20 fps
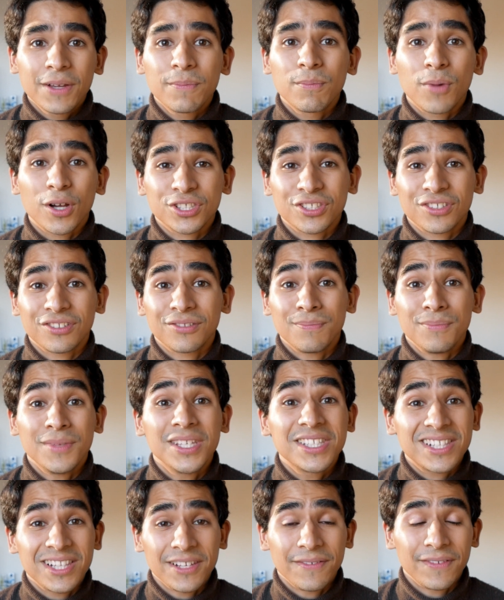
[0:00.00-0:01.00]
in Boston
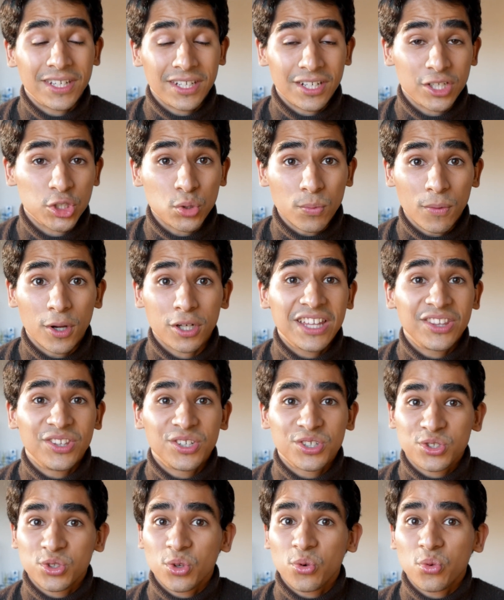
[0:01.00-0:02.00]
means living in a shoebox. There's no